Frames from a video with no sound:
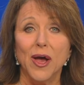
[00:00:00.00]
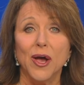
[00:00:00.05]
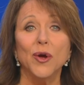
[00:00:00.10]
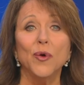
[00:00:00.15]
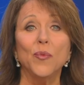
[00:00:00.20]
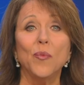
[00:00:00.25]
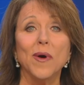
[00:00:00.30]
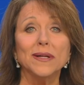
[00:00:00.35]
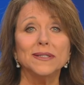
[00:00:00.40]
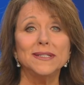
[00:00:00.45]

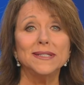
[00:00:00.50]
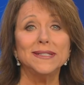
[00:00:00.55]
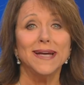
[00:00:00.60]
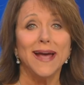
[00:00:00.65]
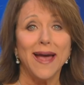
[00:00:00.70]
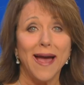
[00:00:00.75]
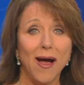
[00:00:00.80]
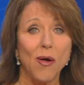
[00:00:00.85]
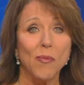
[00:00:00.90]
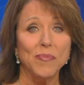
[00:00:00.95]
who wants to
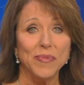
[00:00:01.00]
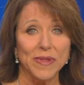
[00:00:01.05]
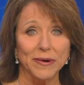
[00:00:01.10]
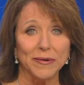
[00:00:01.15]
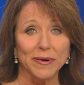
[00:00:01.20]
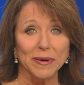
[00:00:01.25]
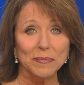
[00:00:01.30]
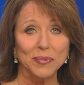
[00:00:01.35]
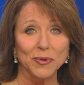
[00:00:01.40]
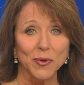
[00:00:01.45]
help
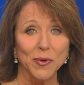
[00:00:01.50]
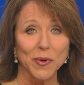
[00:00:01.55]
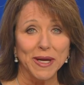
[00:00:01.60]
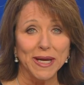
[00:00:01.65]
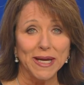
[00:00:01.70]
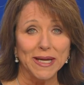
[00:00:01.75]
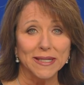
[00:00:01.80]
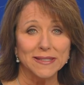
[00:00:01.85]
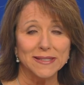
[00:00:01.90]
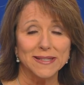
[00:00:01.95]
their
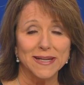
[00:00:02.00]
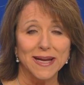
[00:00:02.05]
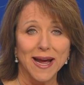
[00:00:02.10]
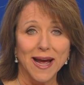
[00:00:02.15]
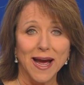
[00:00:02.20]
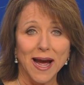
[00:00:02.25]
employees.